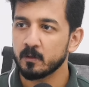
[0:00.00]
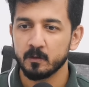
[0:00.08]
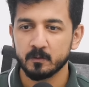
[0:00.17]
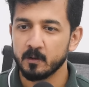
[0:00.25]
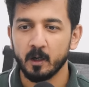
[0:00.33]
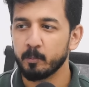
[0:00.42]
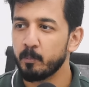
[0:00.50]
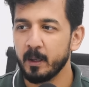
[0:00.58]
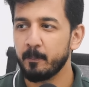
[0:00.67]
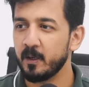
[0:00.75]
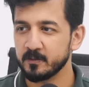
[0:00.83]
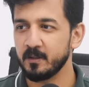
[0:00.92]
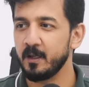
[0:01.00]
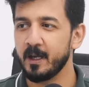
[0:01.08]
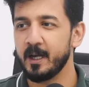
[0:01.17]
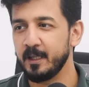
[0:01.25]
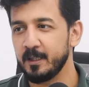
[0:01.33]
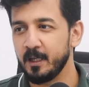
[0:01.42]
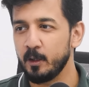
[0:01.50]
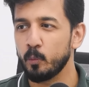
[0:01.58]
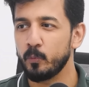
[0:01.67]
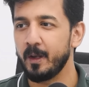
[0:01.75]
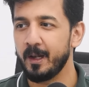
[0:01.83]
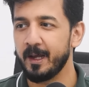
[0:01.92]
start bypassing anything you
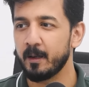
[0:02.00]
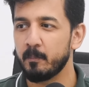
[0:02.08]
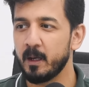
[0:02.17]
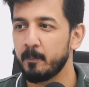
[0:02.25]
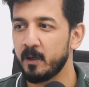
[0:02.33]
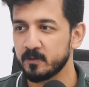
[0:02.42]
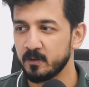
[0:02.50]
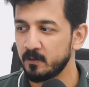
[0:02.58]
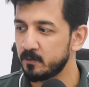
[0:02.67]
feel like bypassing